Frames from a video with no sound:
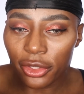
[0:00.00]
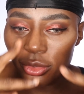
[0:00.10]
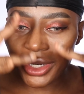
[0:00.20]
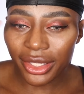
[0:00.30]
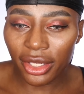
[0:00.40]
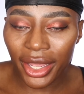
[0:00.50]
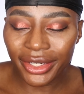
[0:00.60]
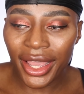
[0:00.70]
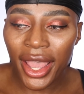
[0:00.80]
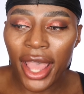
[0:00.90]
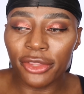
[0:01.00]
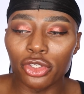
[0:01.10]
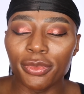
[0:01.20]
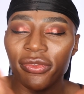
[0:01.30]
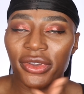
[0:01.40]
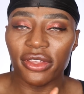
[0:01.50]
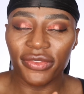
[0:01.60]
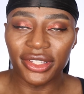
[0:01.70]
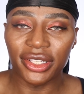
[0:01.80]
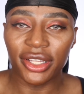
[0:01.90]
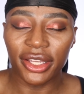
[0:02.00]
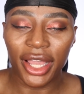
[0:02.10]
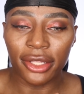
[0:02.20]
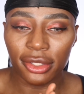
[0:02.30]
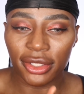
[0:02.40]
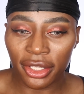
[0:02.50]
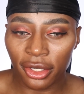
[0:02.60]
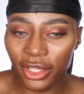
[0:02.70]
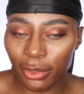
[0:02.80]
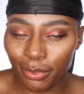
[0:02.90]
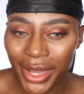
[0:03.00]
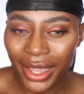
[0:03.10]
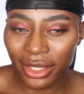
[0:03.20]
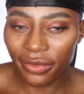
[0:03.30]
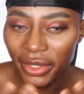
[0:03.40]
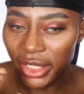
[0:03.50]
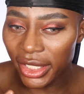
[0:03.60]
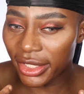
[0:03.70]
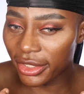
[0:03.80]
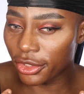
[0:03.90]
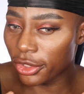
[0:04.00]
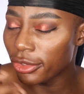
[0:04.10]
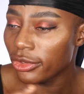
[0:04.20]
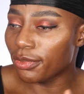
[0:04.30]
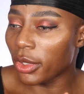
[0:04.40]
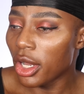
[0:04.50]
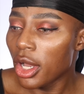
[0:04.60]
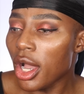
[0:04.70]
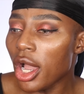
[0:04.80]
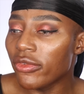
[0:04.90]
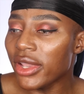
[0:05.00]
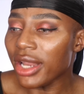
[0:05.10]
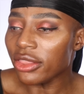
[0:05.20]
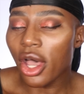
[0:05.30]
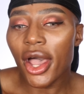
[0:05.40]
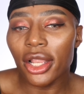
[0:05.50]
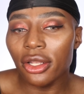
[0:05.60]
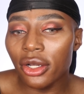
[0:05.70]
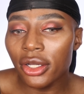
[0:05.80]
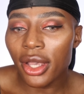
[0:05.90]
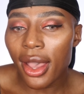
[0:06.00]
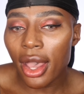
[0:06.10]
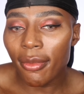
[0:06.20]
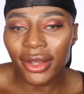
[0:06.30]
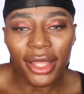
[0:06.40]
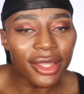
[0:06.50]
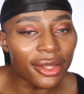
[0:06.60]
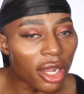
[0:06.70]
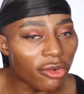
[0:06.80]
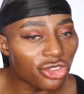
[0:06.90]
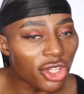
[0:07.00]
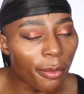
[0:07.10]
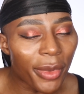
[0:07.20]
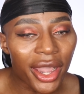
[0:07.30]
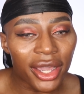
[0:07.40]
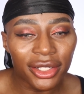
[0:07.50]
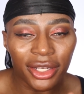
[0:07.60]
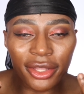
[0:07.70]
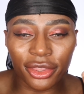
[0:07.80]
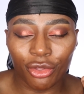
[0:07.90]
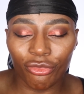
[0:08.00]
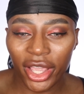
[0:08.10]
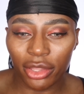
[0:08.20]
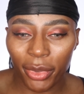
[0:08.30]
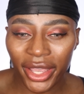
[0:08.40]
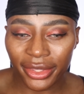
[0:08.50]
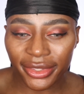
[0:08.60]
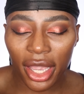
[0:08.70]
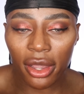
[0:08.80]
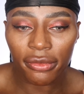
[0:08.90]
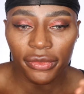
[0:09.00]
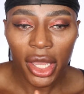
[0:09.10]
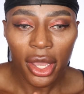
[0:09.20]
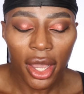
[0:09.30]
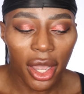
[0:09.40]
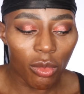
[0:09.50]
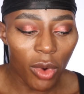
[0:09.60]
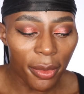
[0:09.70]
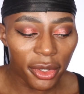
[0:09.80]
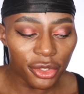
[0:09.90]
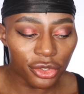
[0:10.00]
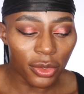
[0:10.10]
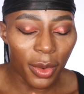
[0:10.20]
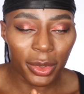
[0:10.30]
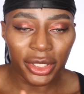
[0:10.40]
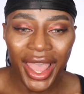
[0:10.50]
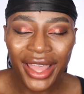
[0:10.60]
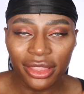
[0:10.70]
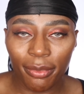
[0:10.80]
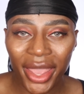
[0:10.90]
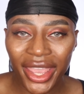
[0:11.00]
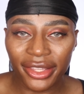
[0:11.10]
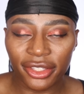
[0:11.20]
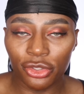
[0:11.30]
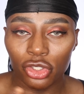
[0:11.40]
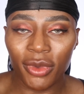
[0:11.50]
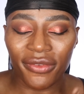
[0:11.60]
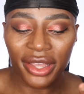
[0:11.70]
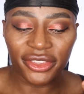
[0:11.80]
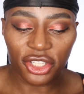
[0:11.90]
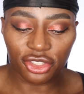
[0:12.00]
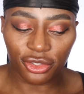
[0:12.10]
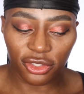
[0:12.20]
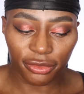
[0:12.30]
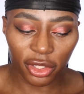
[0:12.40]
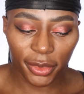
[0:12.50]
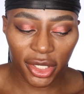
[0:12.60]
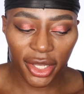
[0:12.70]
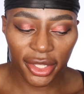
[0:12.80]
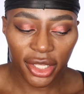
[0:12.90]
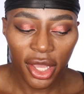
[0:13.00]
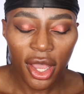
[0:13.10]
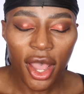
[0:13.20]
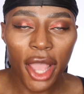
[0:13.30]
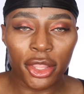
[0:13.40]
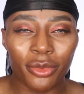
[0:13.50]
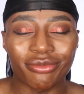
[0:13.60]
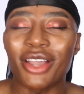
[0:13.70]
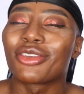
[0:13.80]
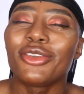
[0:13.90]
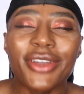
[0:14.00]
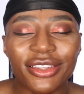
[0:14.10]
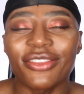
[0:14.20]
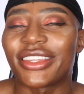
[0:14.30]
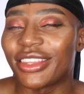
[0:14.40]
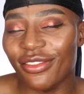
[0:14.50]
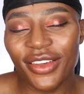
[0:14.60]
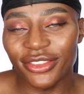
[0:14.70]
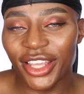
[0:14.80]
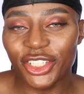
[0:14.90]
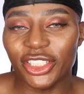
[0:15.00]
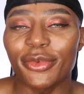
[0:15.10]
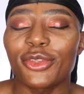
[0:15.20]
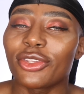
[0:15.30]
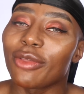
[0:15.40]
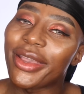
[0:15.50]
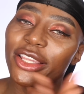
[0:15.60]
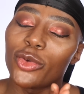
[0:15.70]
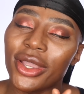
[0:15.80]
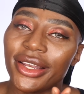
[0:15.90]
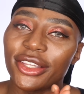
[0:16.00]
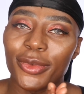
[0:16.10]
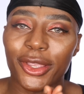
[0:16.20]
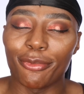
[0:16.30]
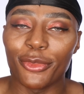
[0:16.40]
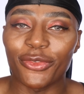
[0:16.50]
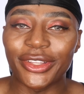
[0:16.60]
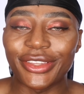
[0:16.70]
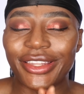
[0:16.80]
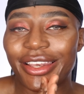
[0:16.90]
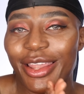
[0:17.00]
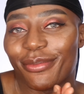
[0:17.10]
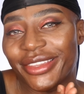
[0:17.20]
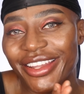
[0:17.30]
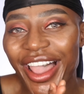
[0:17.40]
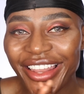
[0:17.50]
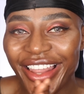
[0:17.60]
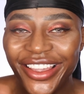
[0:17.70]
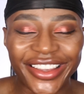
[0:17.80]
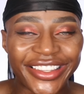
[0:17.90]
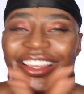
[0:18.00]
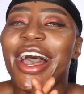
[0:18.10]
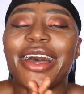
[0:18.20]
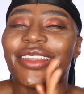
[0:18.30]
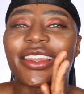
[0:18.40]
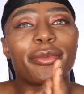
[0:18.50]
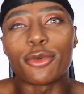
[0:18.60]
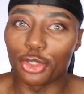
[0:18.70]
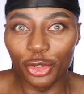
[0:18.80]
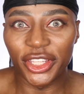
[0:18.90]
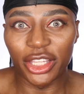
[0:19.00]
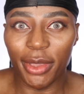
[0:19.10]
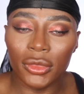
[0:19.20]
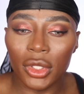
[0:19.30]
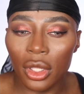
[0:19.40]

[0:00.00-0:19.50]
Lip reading: do like the liner. I do prefer the Fenty liner. I just like it because it's black and I find it easier to use. But I really like the eye look. I like the glitter on top, but I kind of like the red by itself. And what I'm going to do, I'm going to add the base and do my foundation and stuff, just because I don't... You guys have seen the foundation. Let me just do the base quickly so we can move on to the lips and highlight, because that's the most juiciest bit.